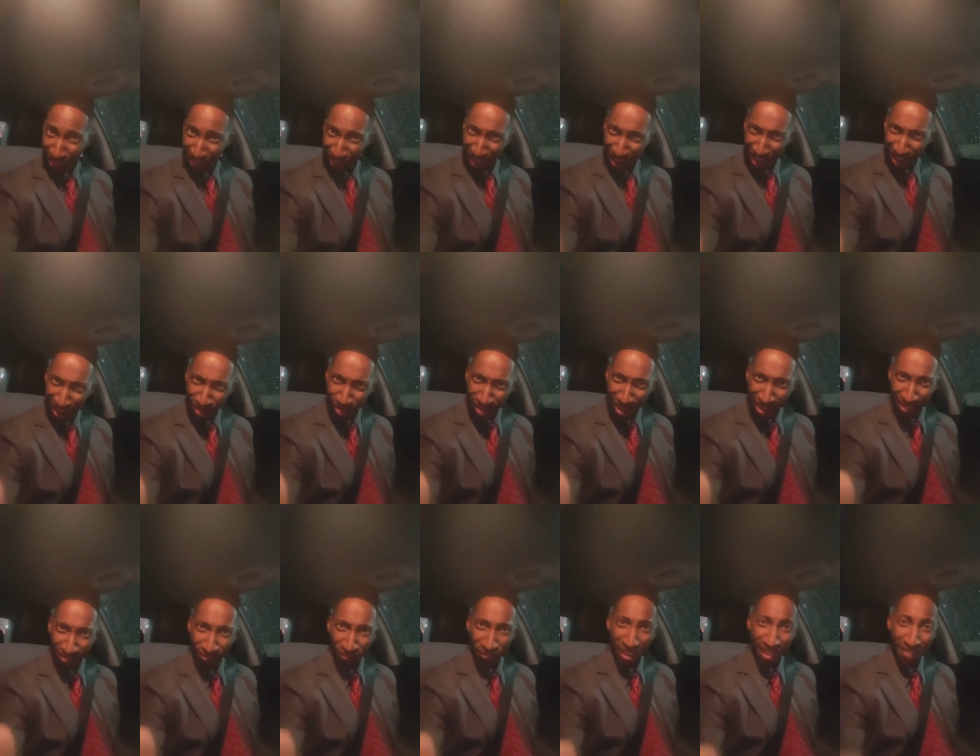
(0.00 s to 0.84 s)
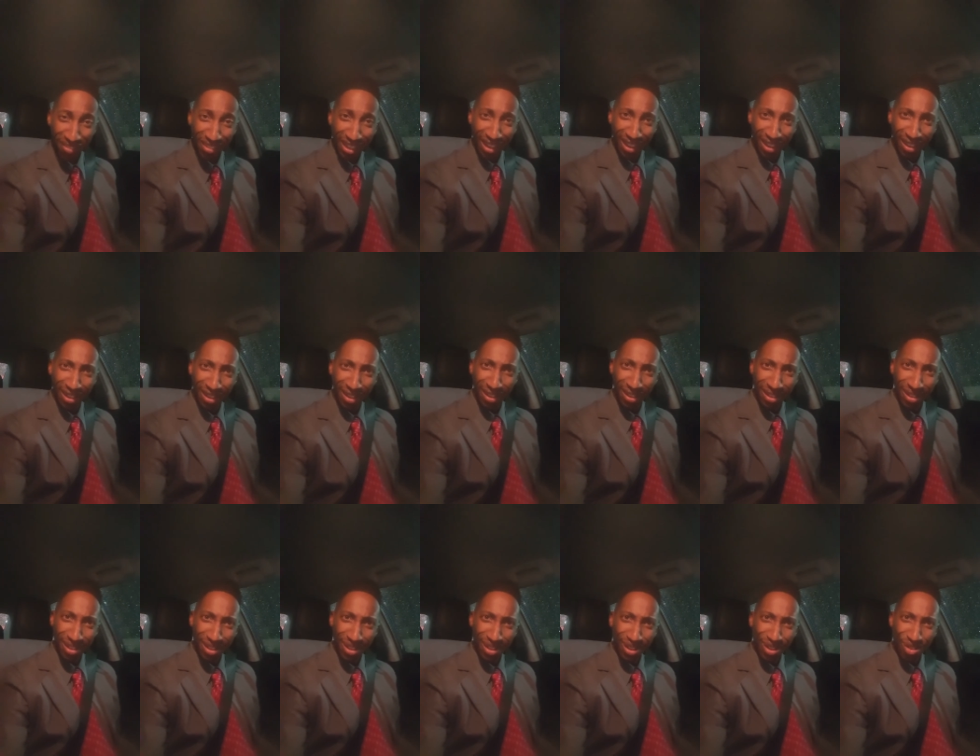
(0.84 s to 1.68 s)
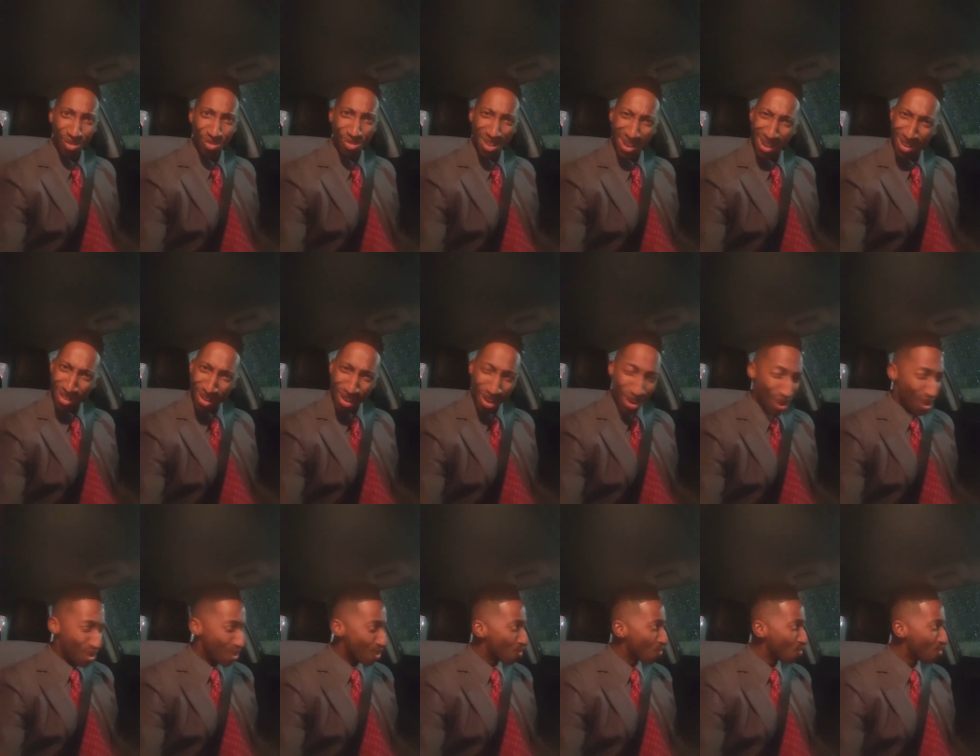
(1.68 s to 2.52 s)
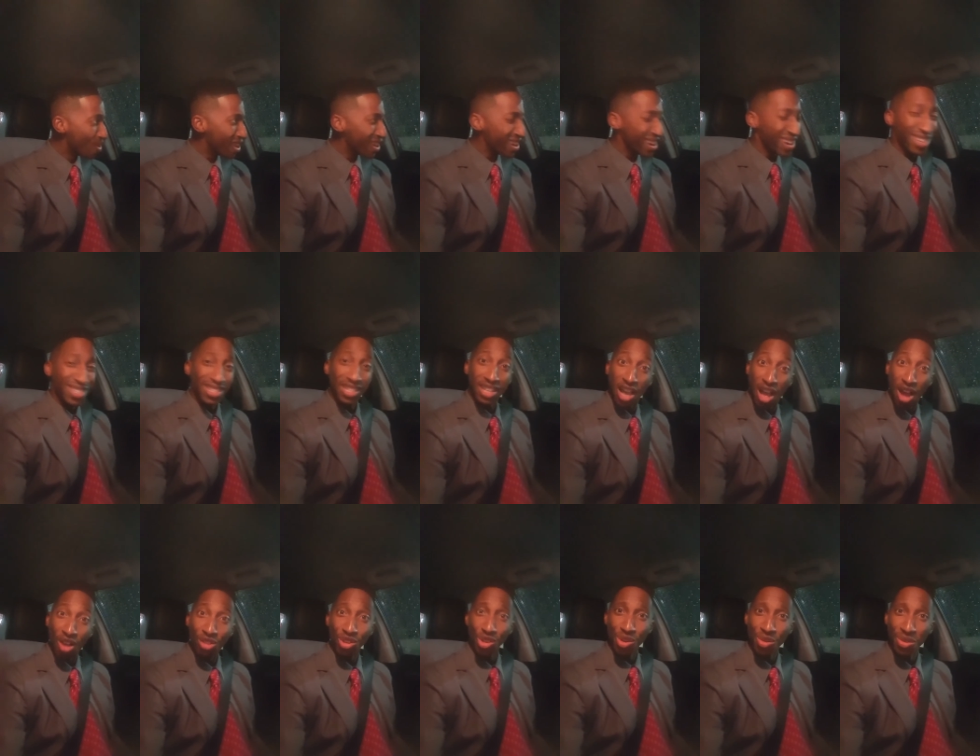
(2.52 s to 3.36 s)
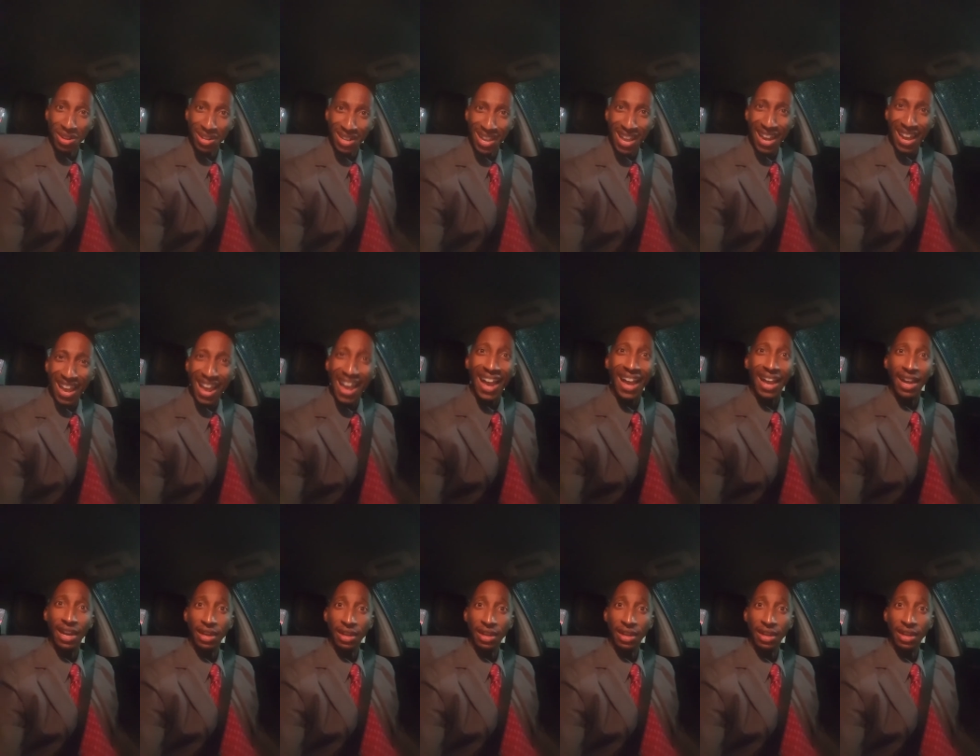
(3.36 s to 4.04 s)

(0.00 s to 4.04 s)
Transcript: 3150? What? Where did y'all doing that